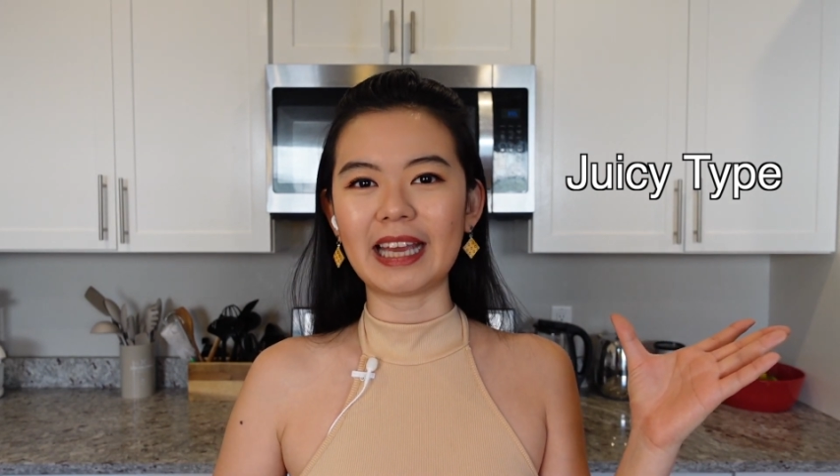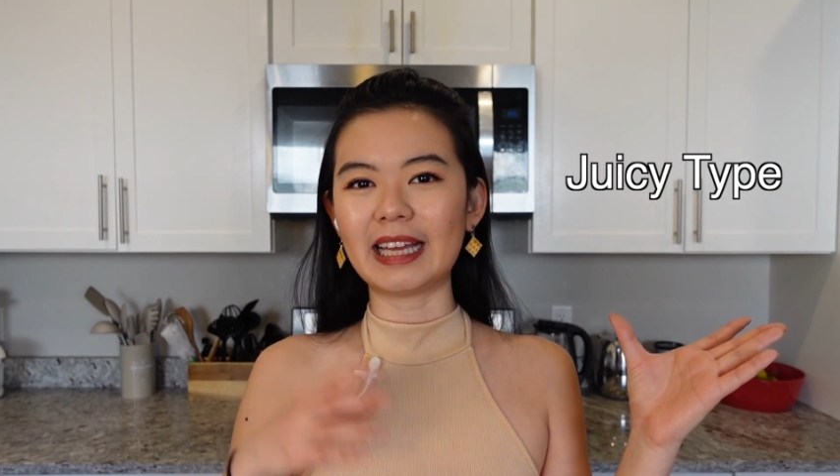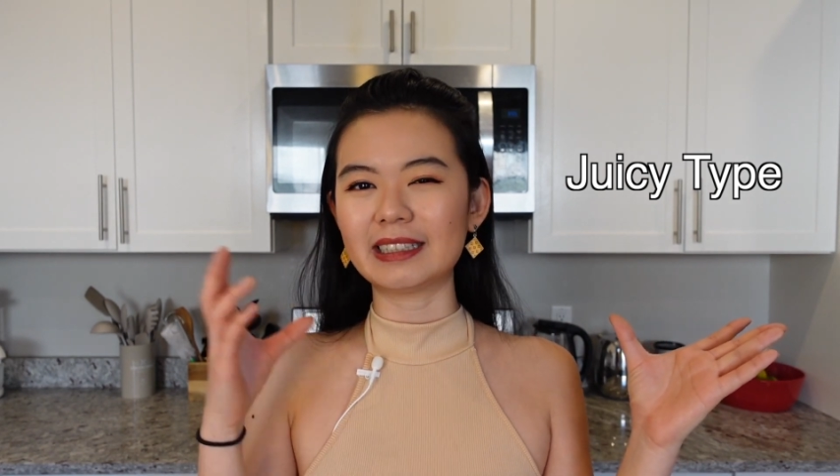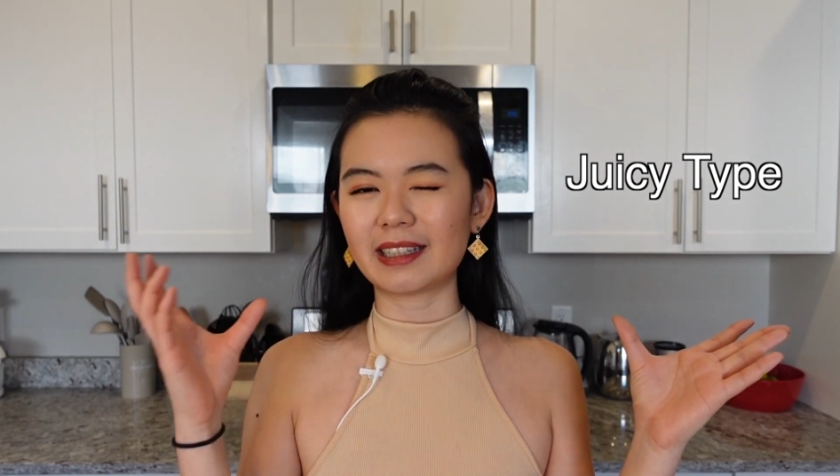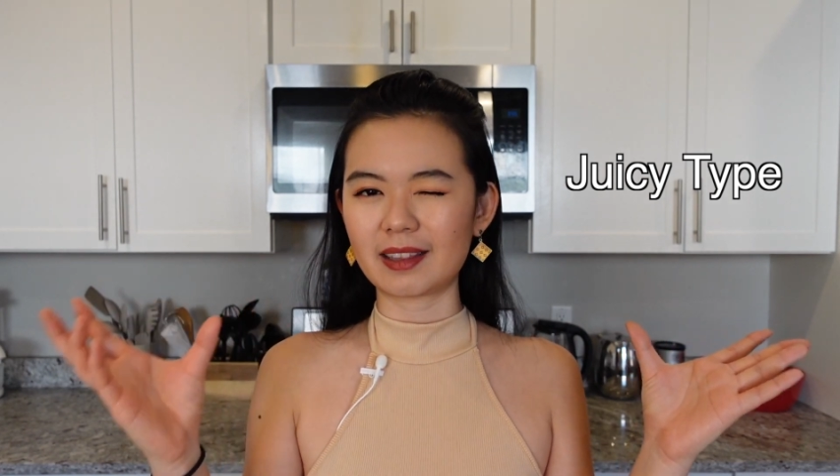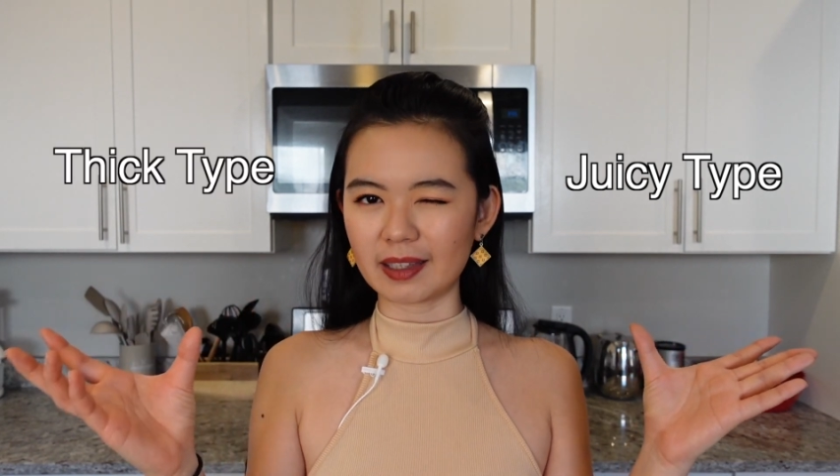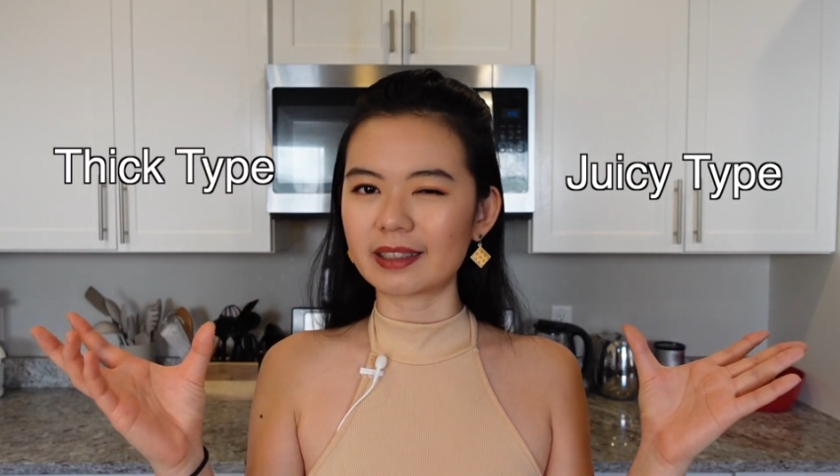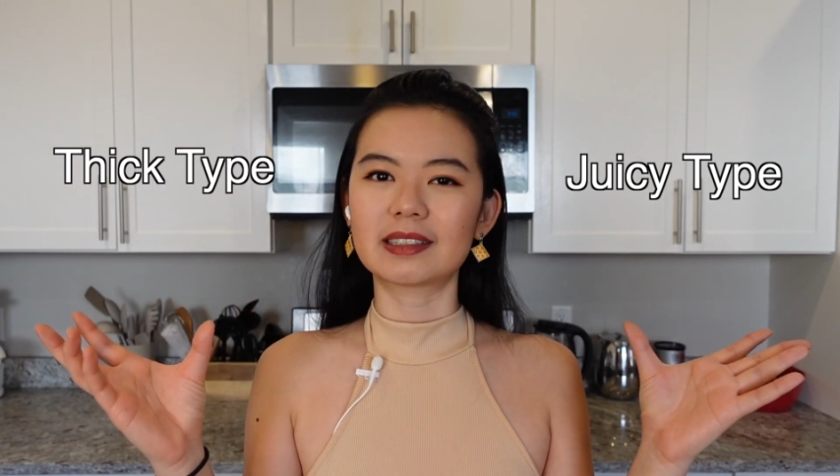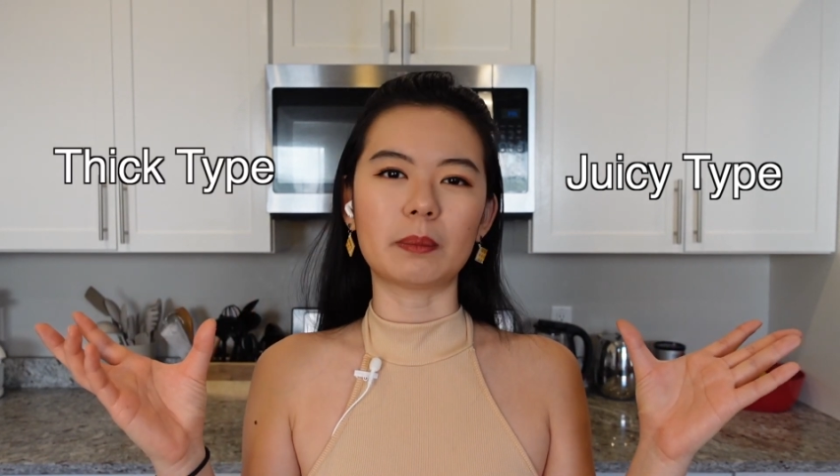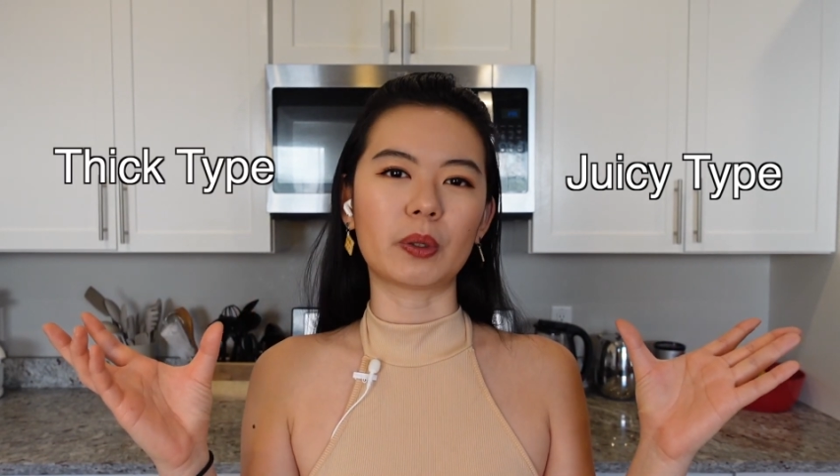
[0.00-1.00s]
and the
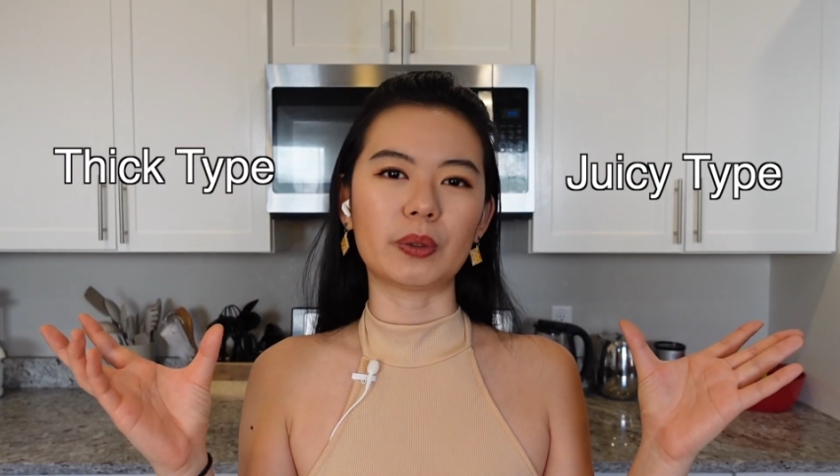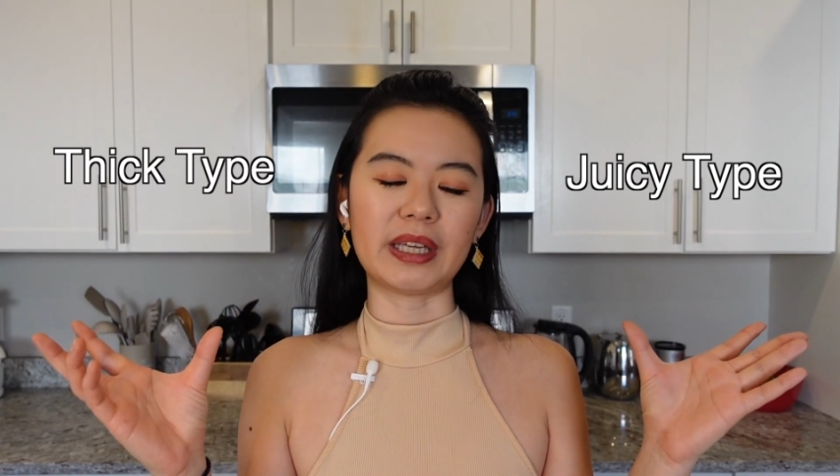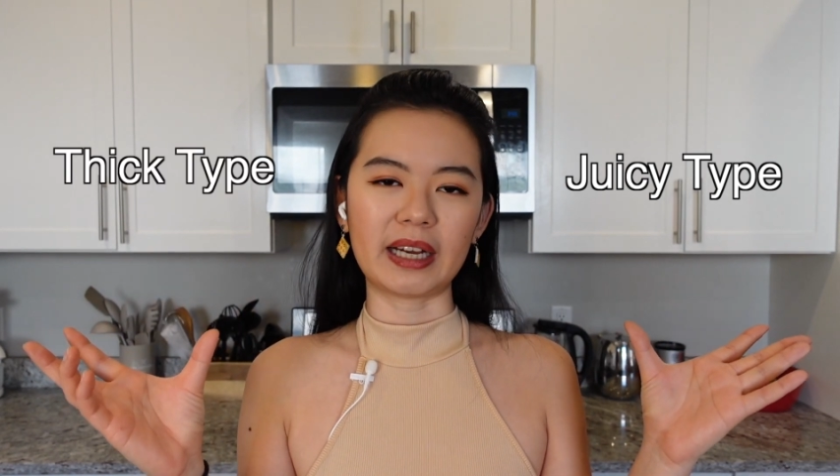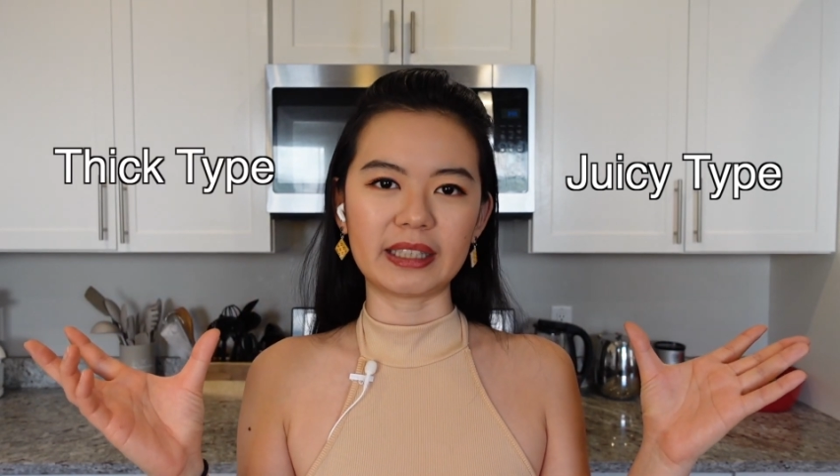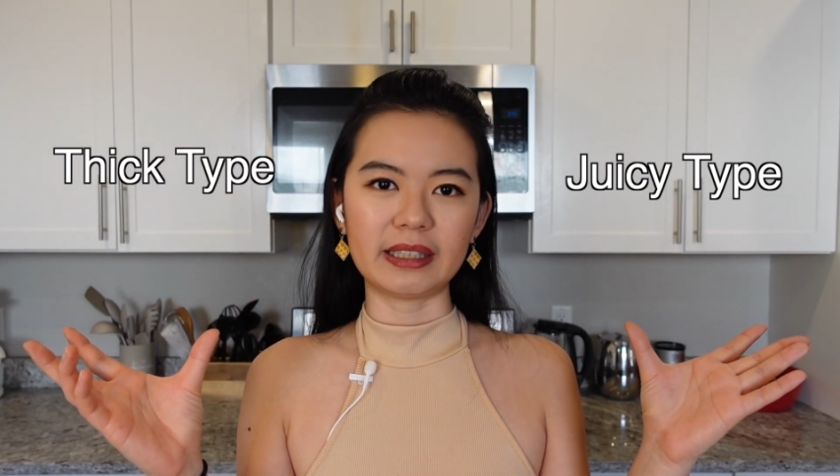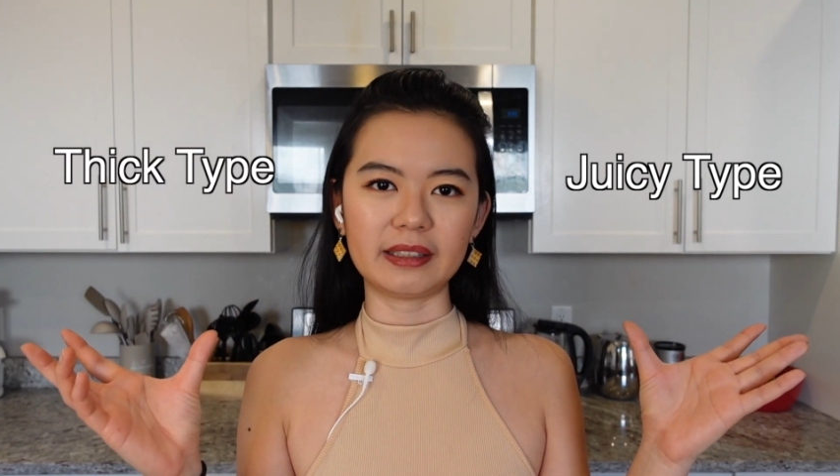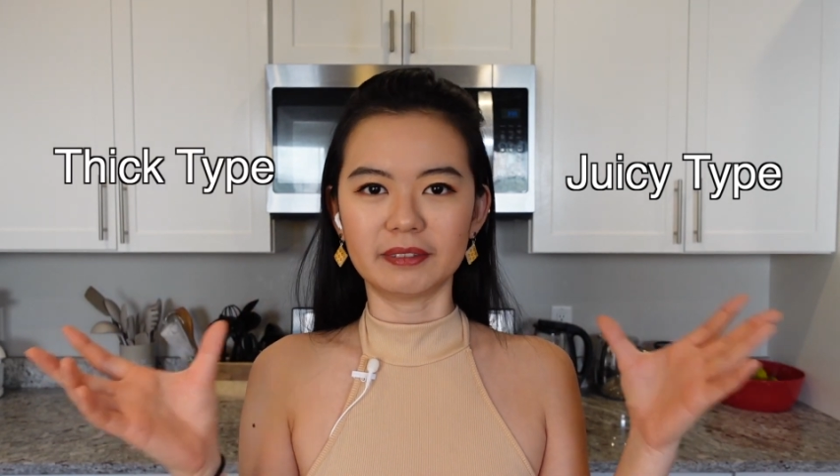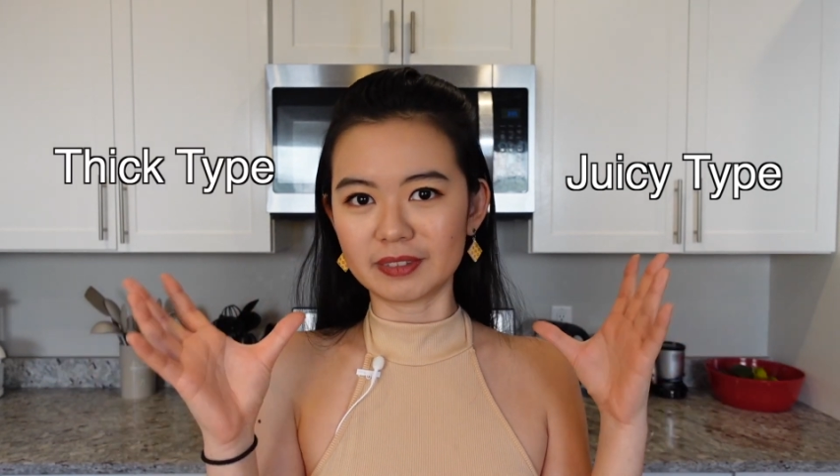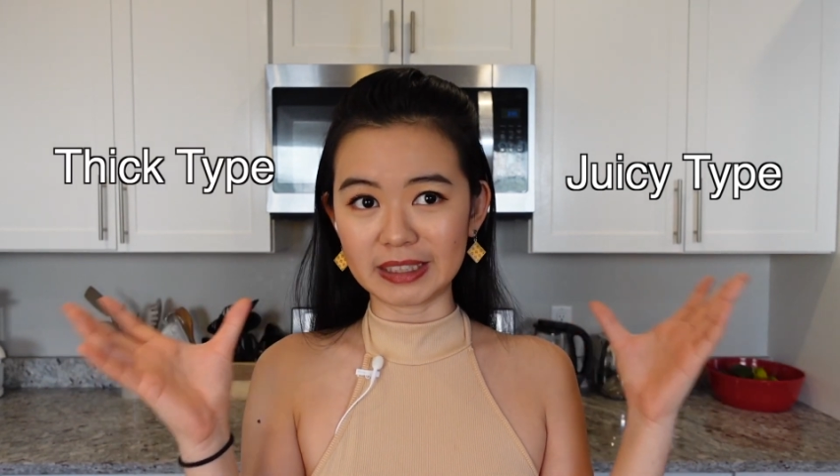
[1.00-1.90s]
thick Tamagoyaki.